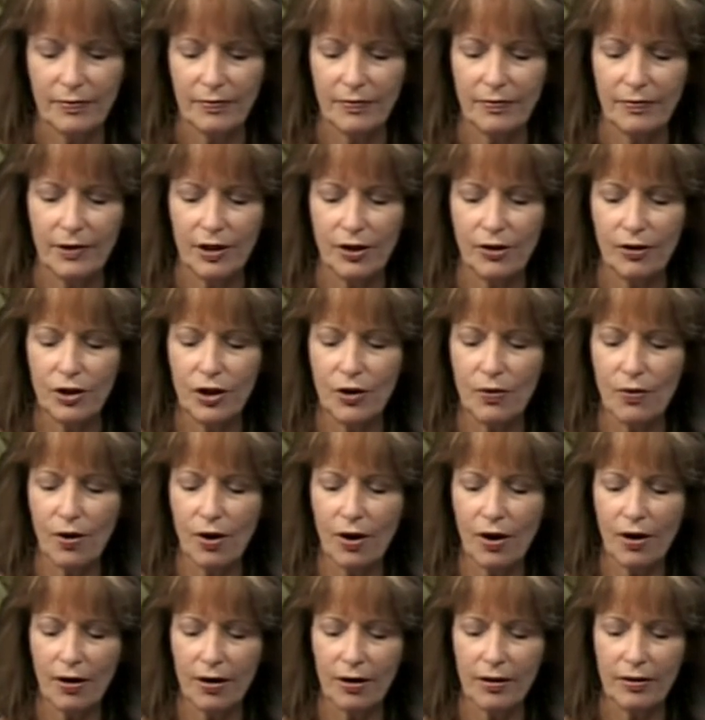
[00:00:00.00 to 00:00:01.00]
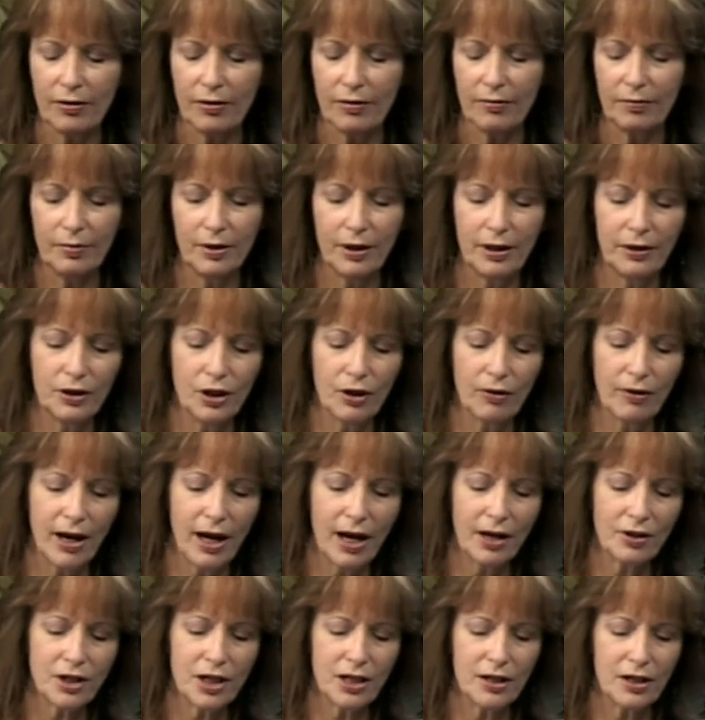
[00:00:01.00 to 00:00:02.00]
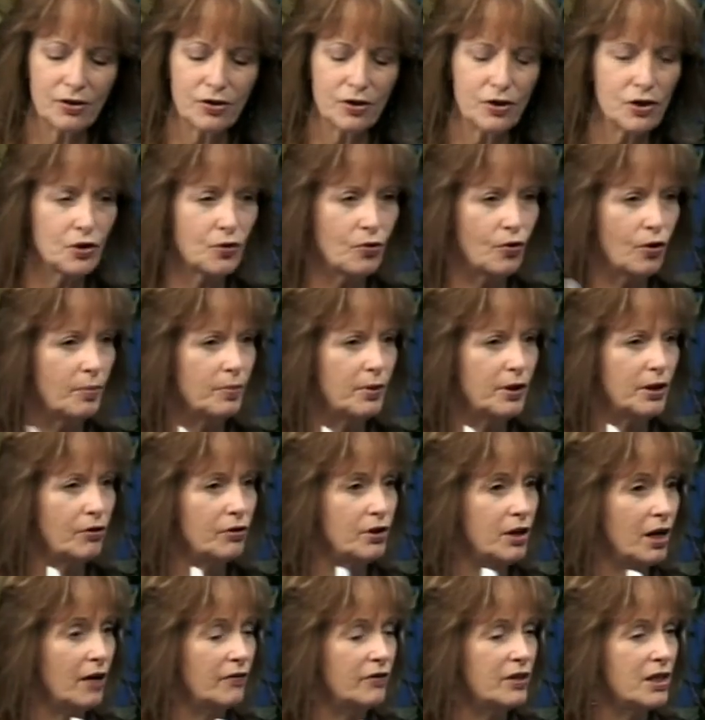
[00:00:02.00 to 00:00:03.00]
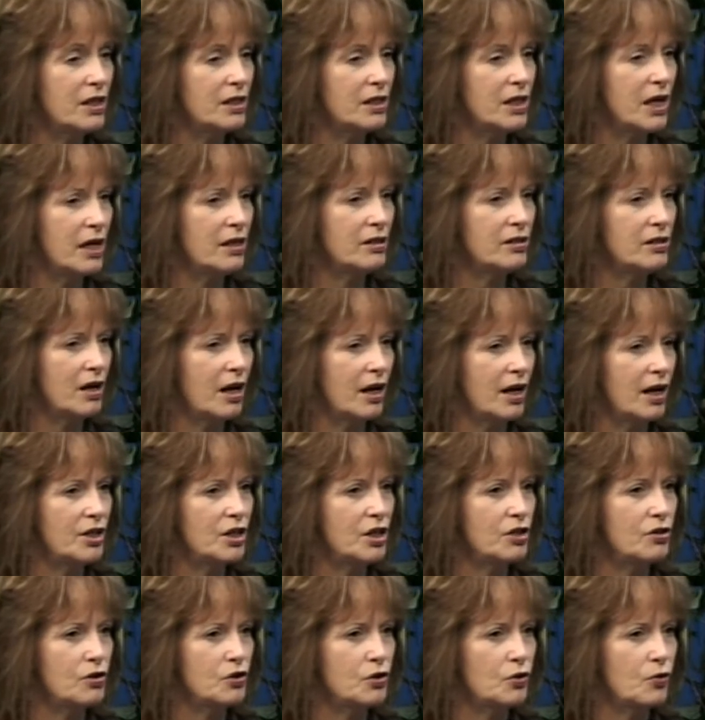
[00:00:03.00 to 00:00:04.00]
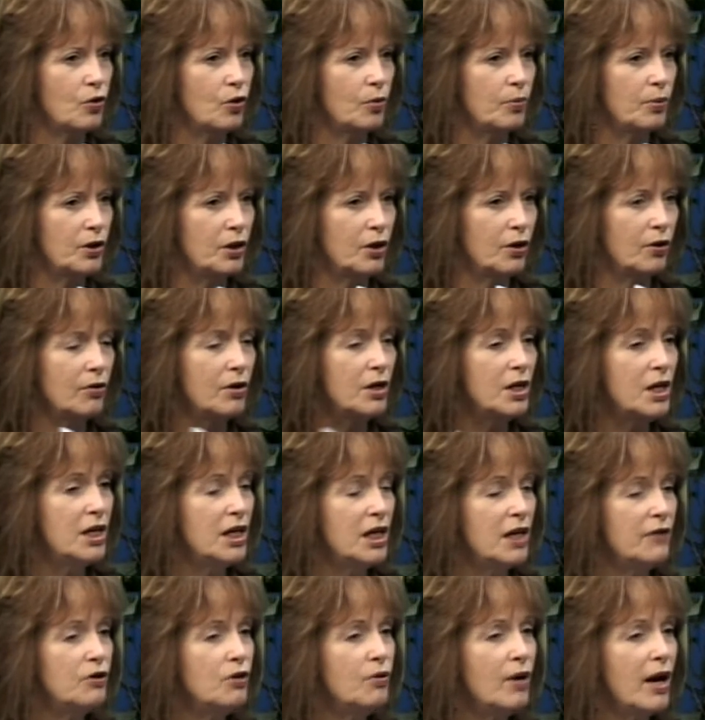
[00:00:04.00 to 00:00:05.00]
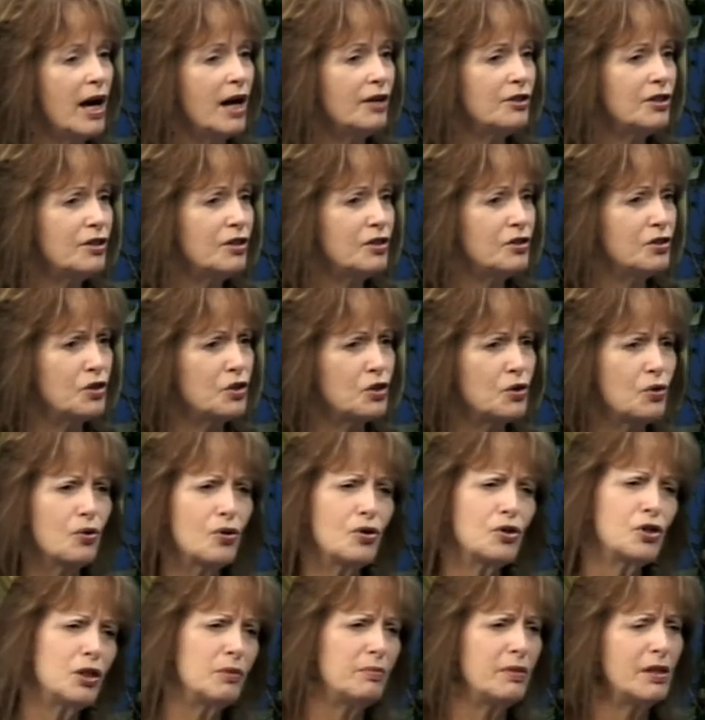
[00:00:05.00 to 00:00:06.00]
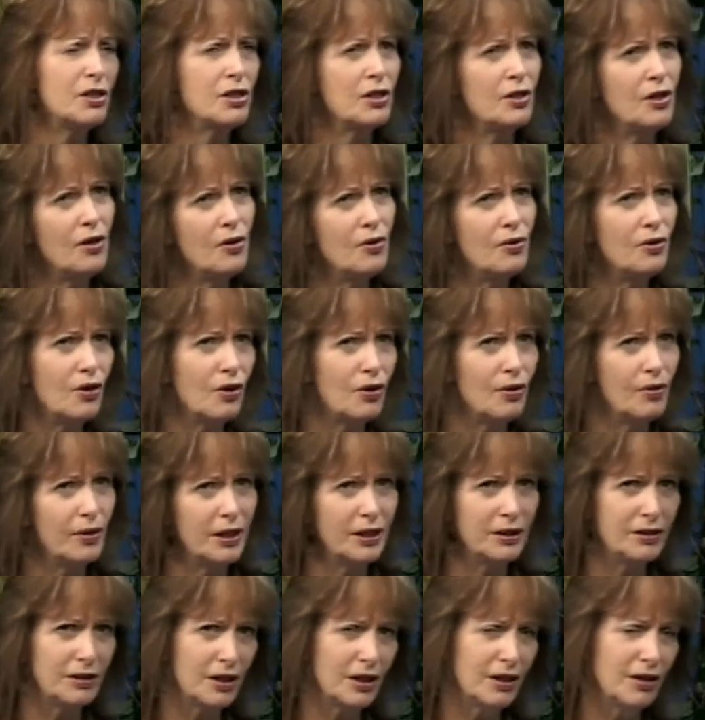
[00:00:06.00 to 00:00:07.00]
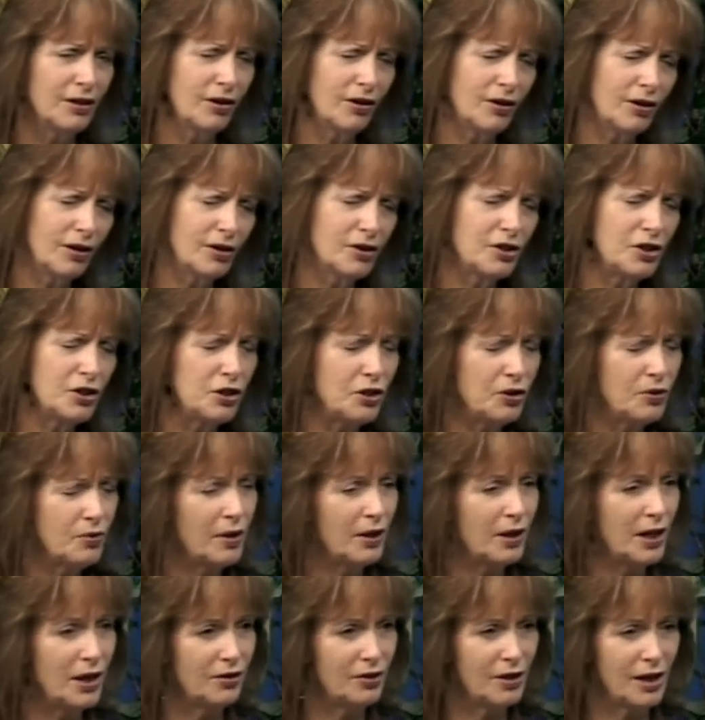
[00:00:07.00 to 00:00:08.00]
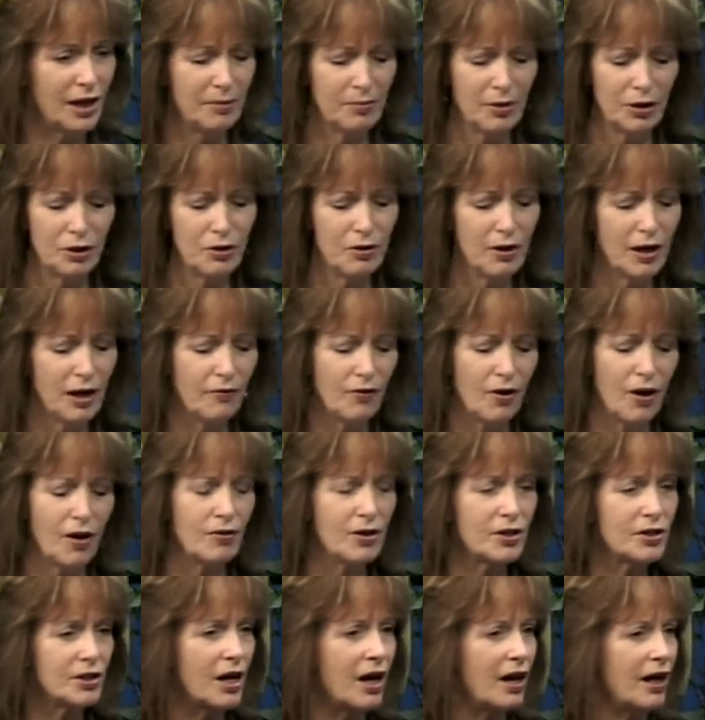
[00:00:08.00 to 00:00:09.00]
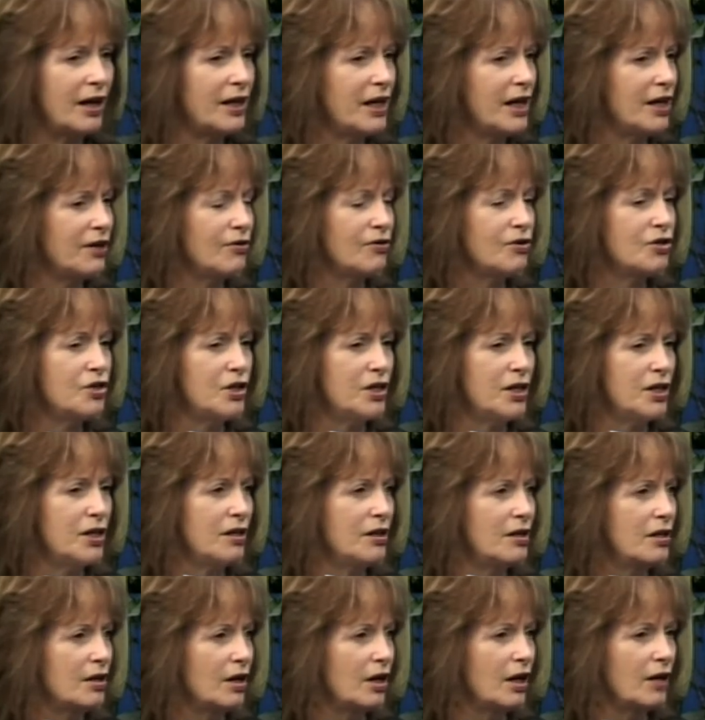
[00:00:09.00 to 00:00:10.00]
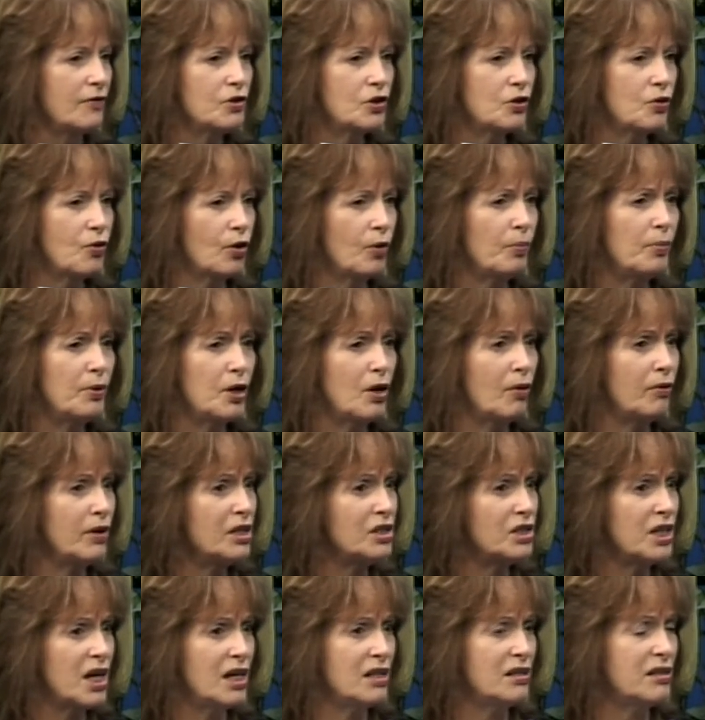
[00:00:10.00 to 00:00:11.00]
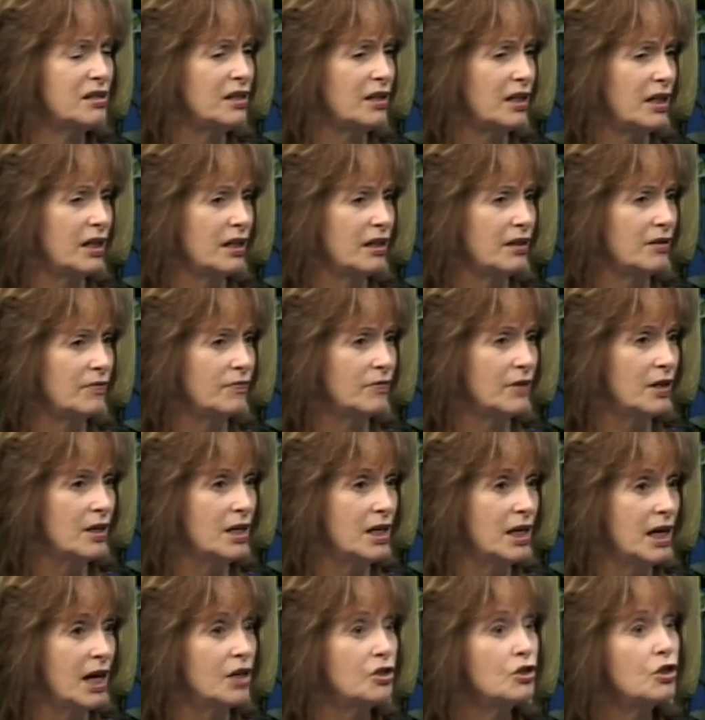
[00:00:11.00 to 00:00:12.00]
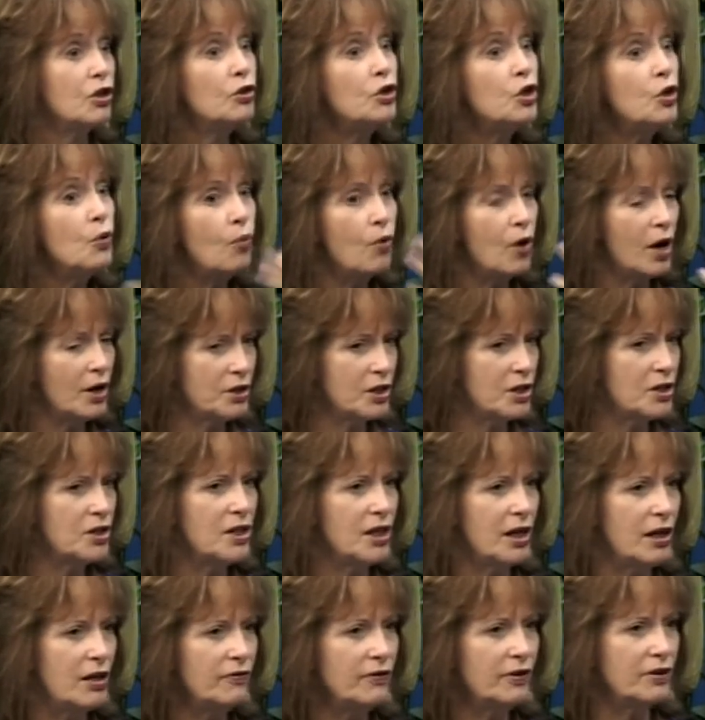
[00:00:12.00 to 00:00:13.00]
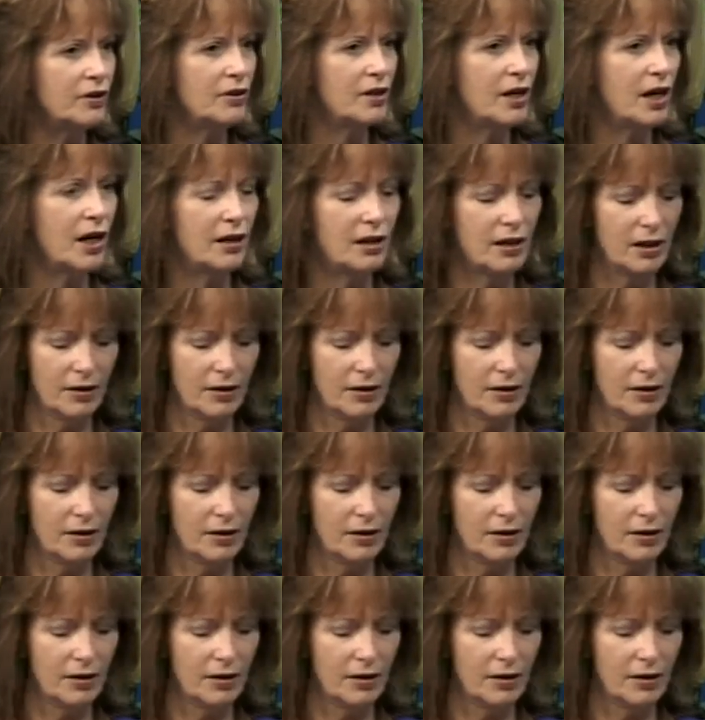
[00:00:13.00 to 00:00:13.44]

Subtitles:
Here you are. But you're acting as a Scorpio. You have the intense eyes as a Scorpio. If you acted as a Taurus, you'd be slow going, hard to do anything. But you have all this high energy of Scorpio, intensity. And so you want to delve into that.